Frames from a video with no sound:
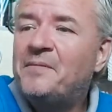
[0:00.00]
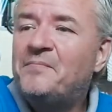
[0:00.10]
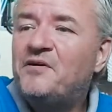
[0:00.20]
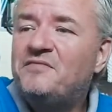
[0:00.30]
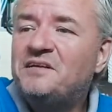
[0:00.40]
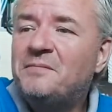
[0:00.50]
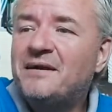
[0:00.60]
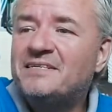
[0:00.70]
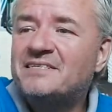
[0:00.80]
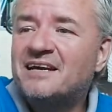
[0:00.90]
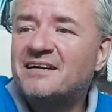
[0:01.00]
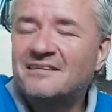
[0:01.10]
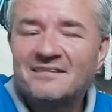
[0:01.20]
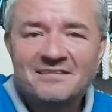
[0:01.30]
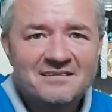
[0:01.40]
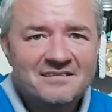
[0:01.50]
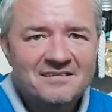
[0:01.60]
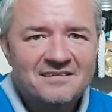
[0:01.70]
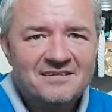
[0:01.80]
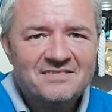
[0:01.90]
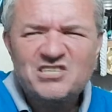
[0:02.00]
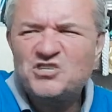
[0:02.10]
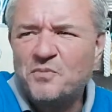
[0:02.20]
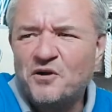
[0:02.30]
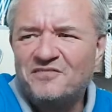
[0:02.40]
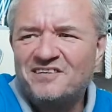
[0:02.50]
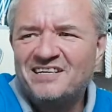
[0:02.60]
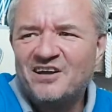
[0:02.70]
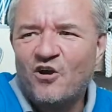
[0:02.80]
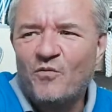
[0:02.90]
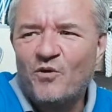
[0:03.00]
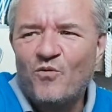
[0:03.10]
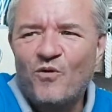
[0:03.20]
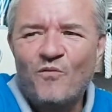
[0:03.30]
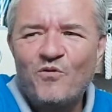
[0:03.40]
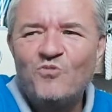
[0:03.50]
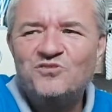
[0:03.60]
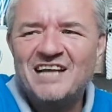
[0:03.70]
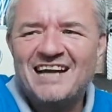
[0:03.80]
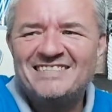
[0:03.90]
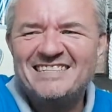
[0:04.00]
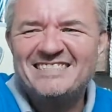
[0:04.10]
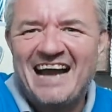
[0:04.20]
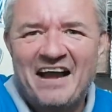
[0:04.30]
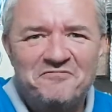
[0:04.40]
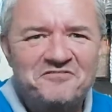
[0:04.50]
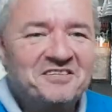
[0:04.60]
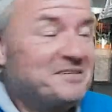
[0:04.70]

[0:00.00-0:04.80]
Birthday, matey. It is your birthday, isn't it? Are we all sounding daft?